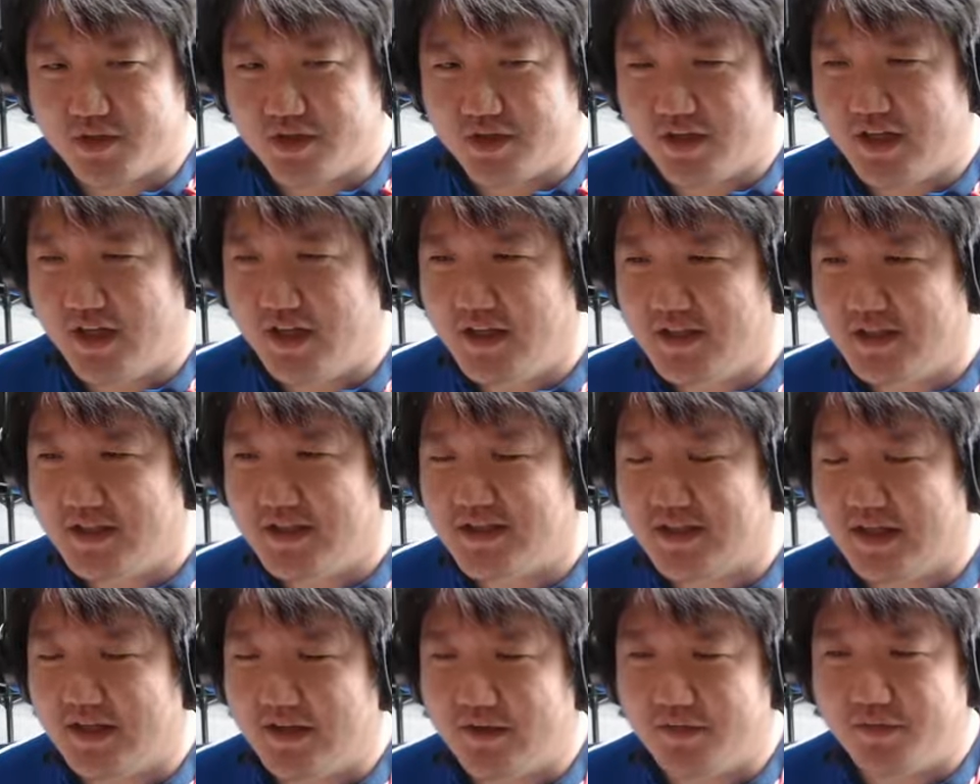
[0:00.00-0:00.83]
Okay,
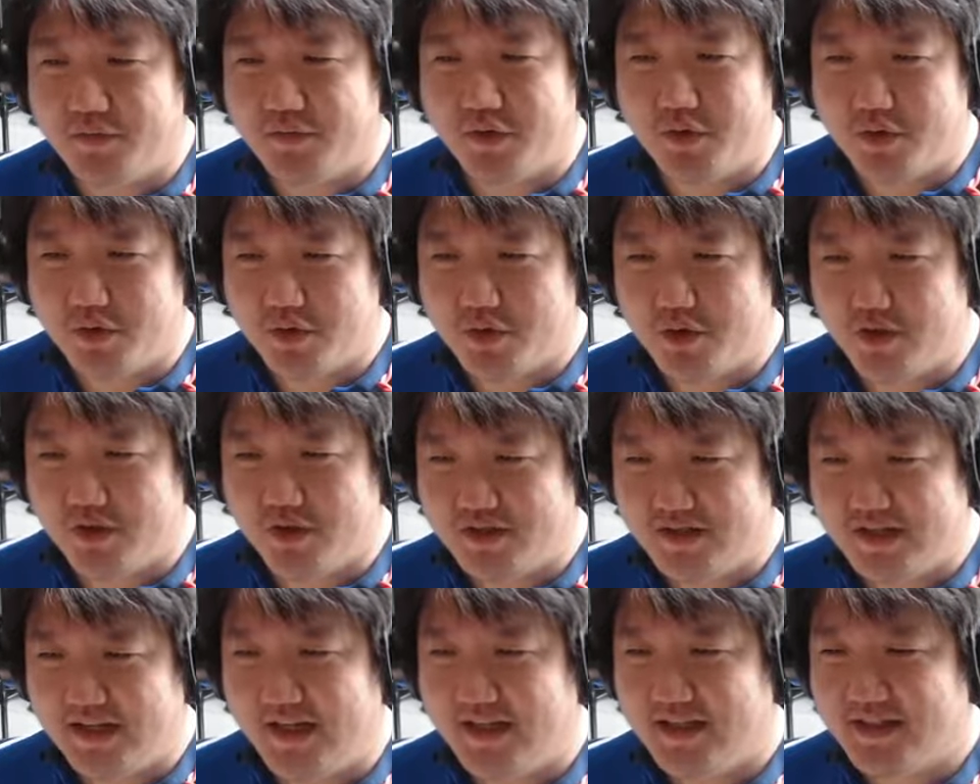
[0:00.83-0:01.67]
these are the 4 core
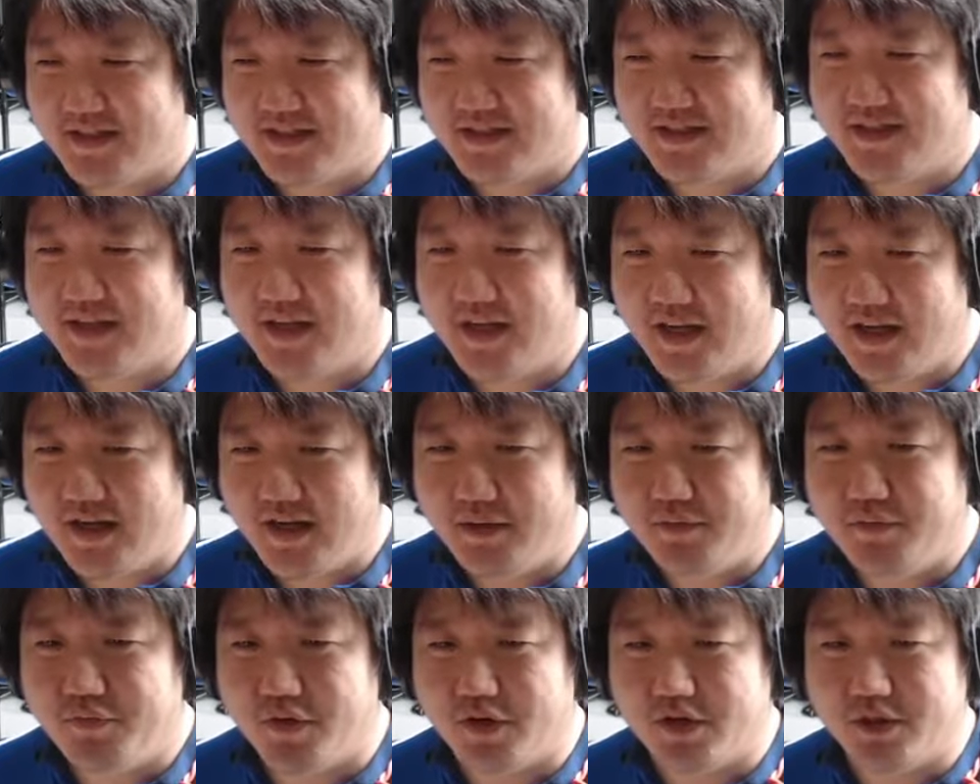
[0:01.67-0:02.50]
stats. And
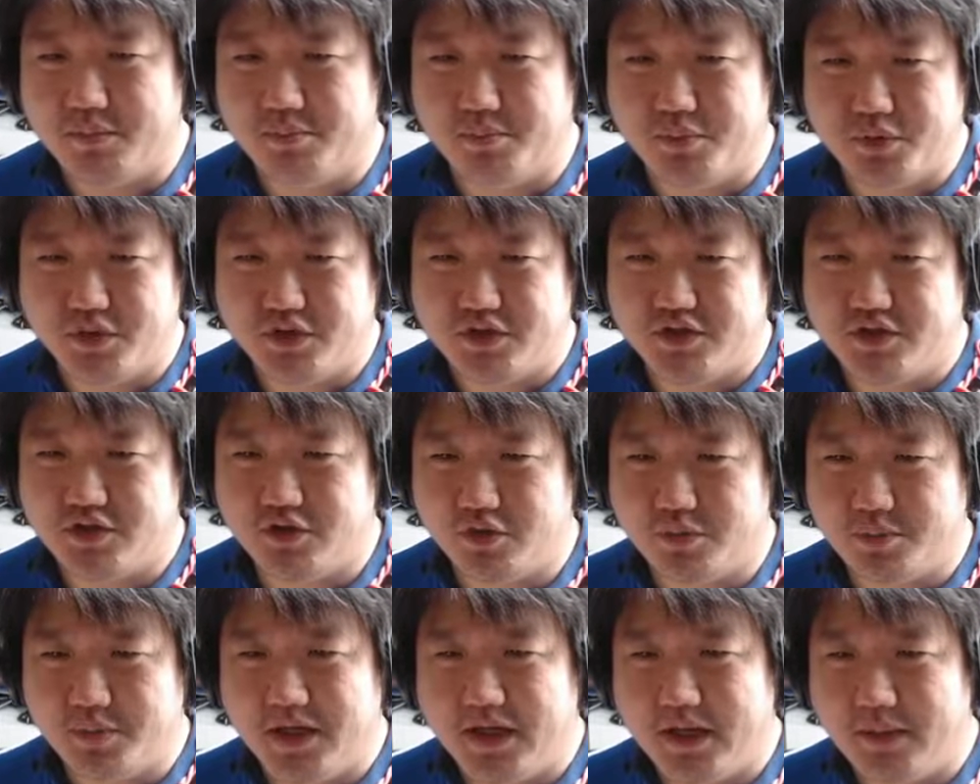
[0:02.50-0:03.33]
then for the boots,
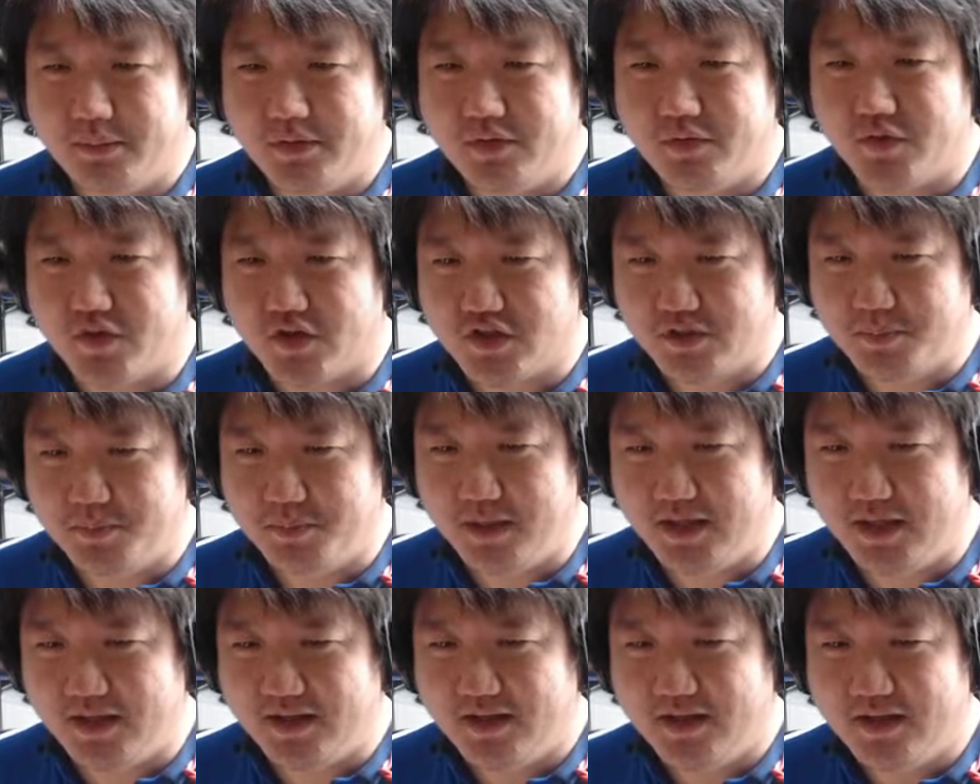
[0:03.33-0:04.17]
you'll be aiming for
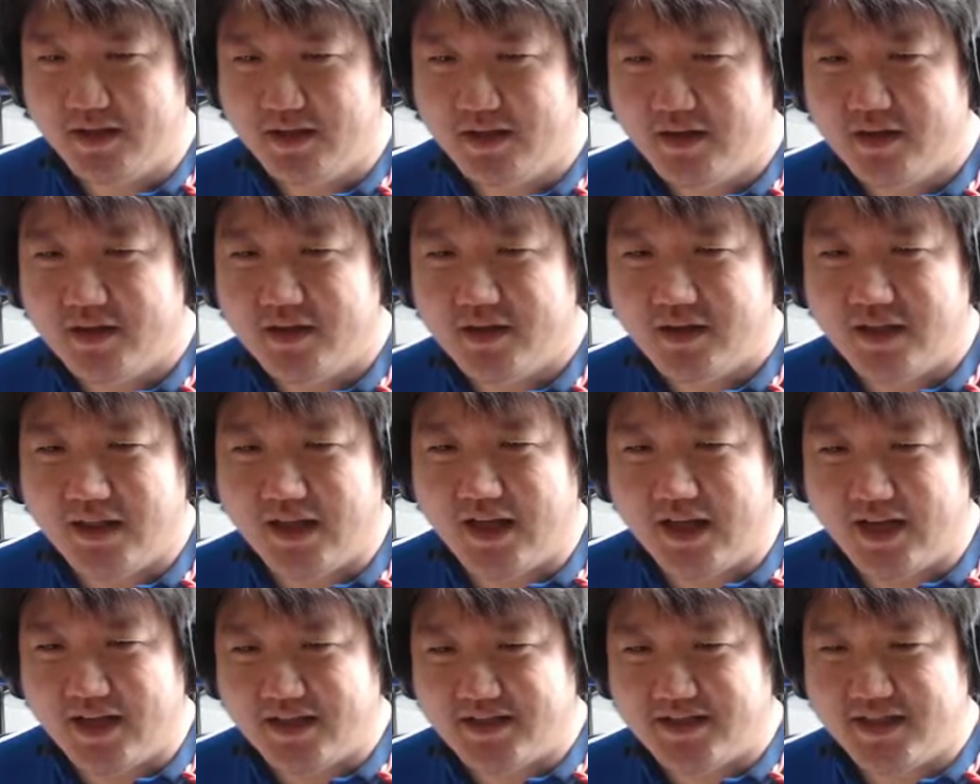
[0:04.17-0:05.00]
speed,
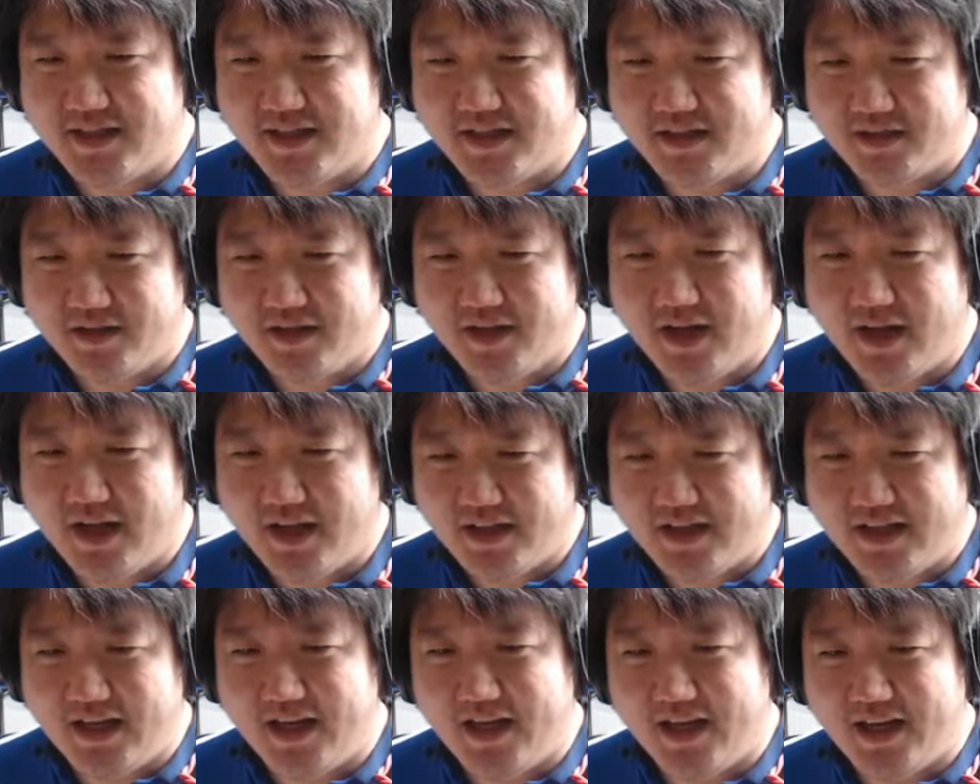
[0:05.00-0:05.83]
like I said,
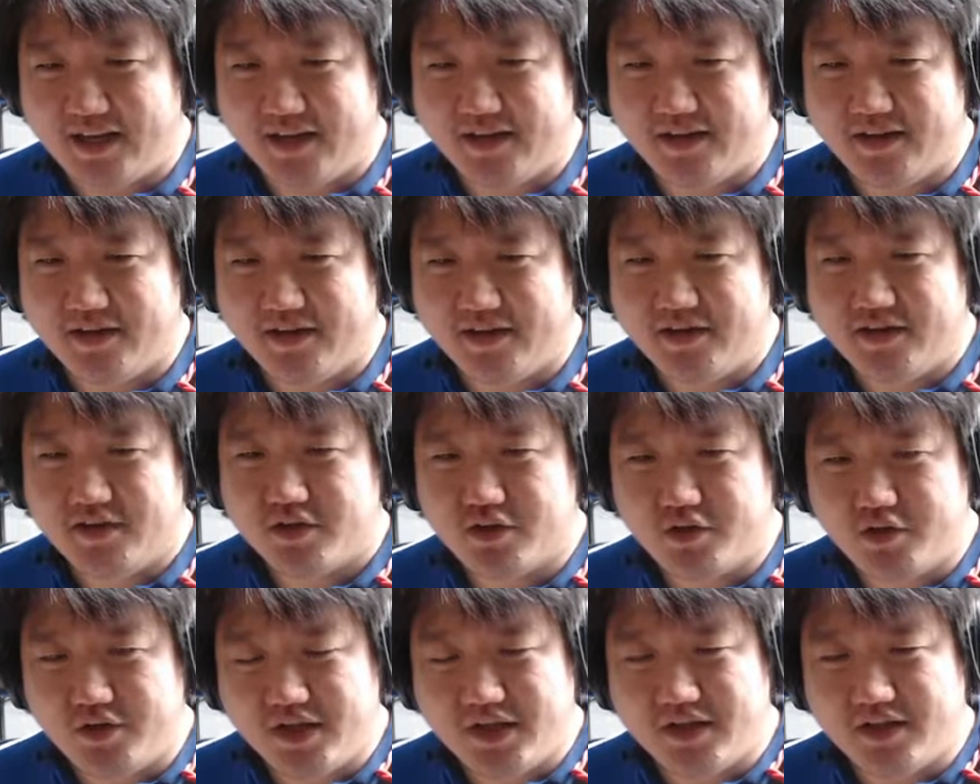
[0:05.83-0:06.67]
attack,
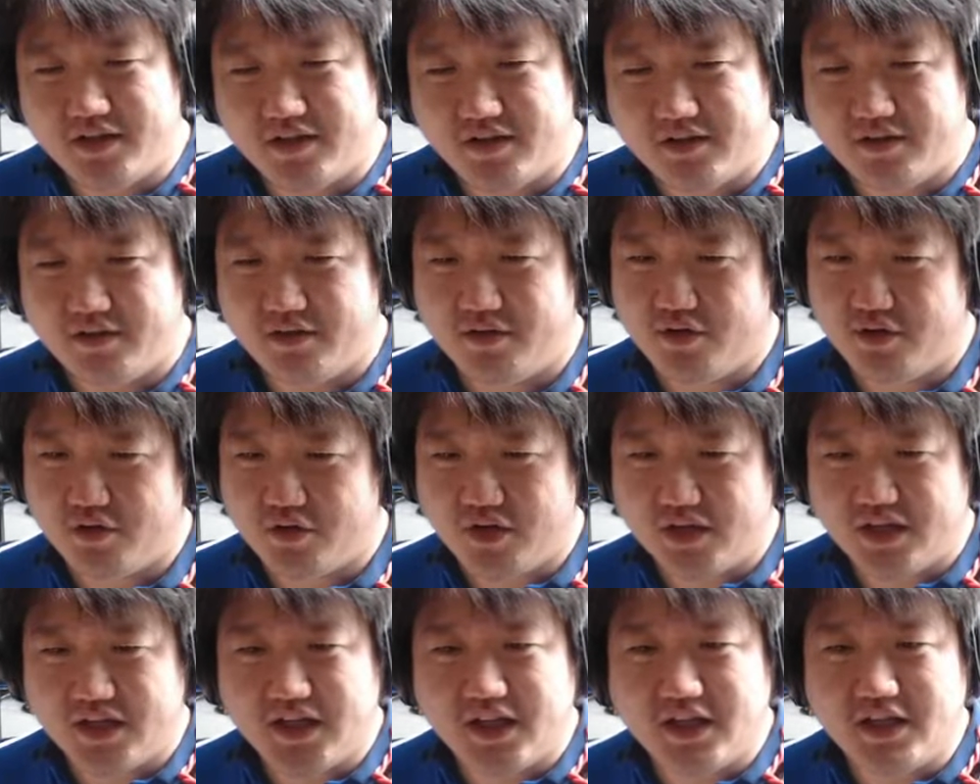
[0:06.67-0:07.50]
crit.
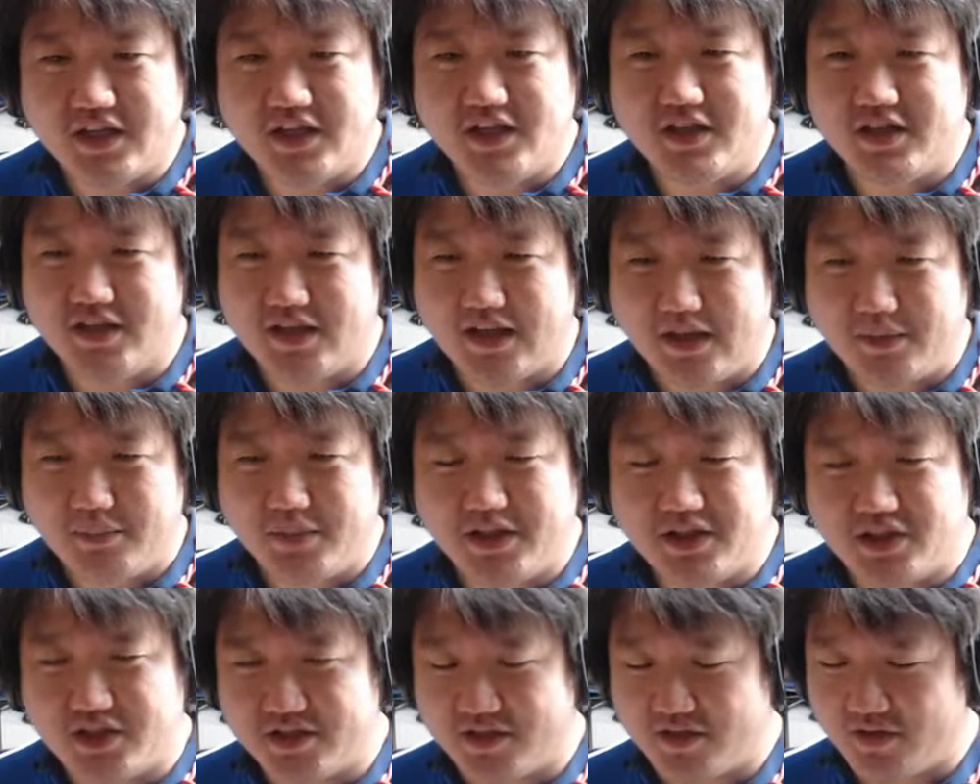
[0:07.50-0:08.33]
Critical
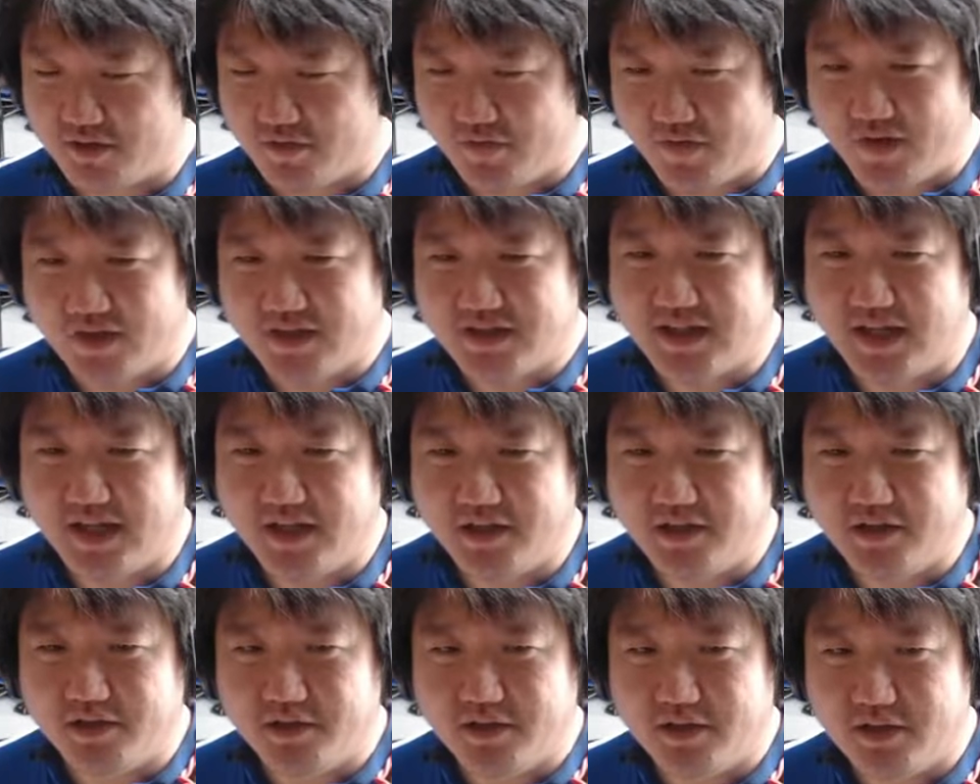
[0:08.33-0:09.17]
damage is of course
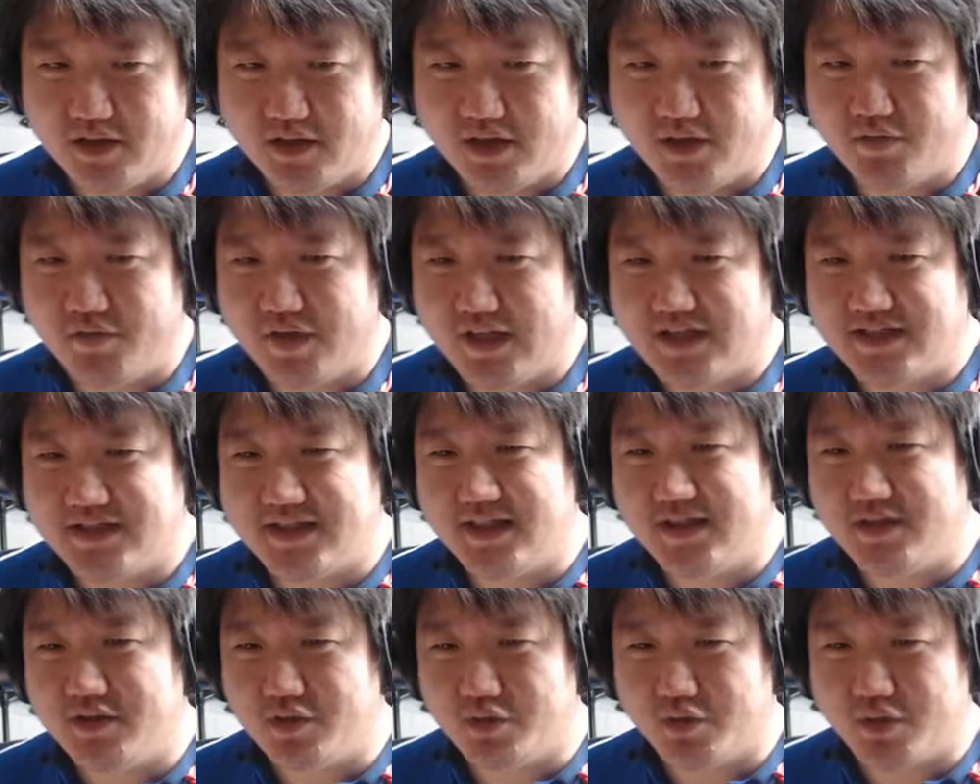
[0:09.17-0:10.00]
ideal. If let's
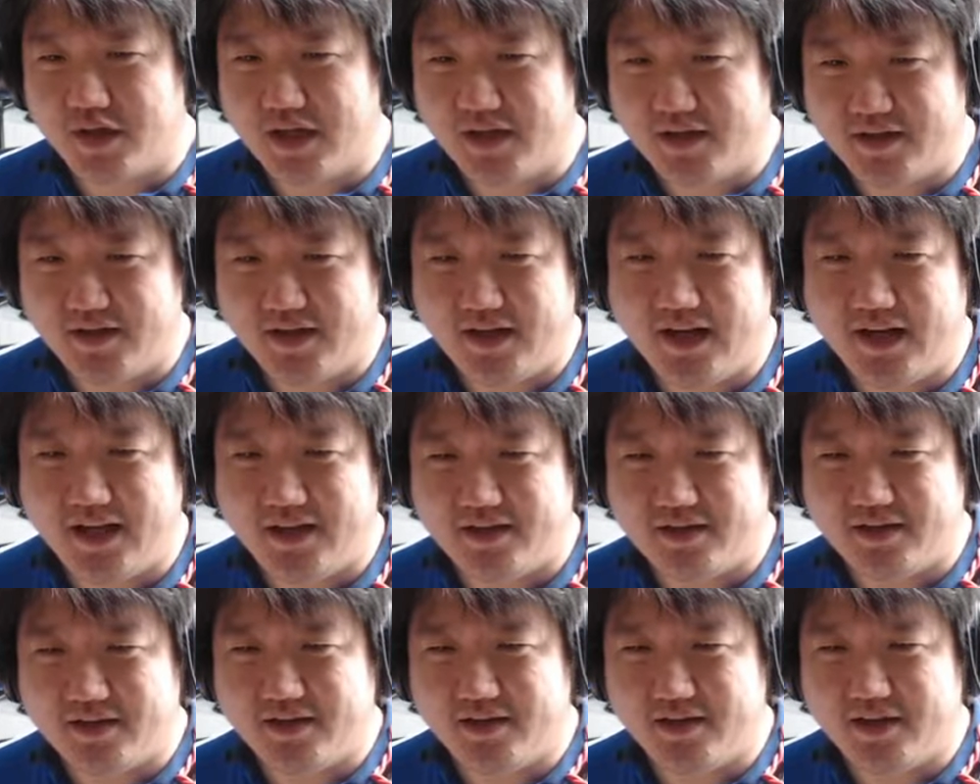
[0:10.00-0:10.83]
say you can
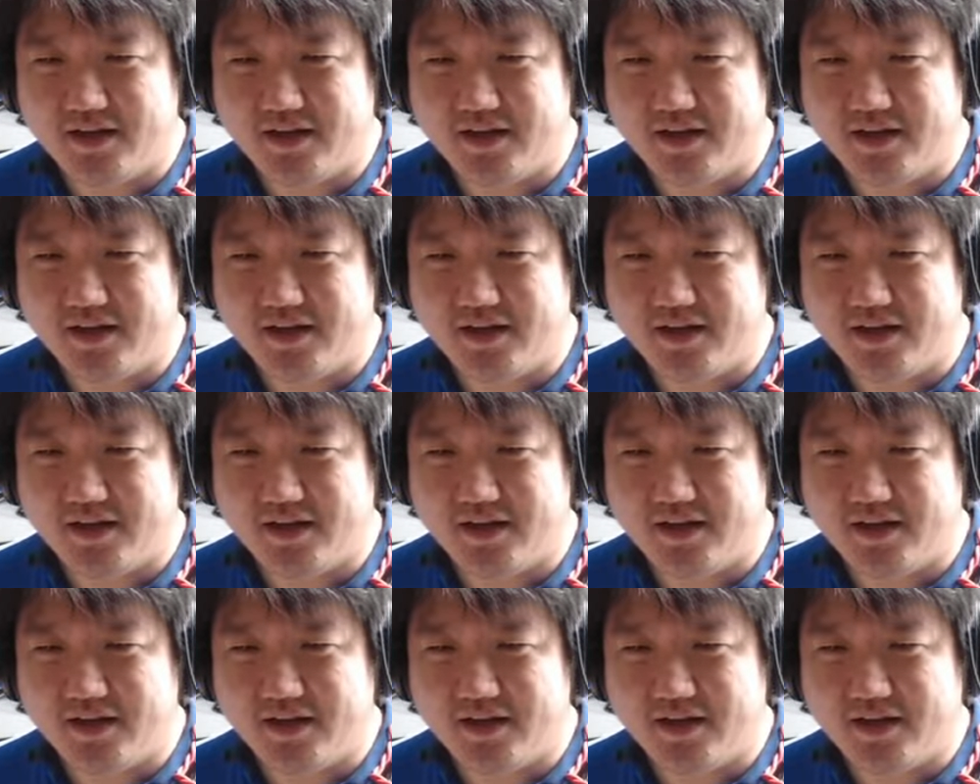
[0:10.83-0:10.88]
add the